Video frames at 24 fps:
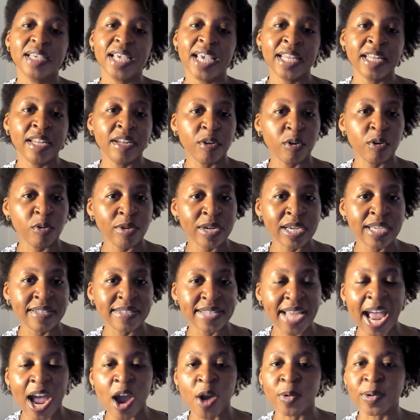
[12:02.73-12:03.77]
an
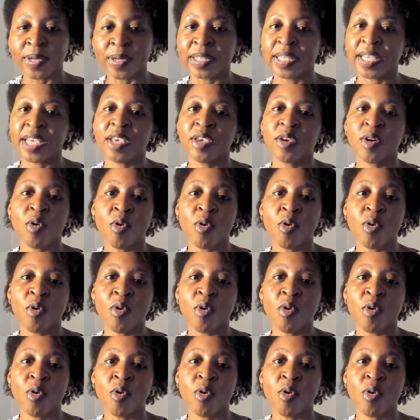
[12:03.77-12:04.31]
increased hourly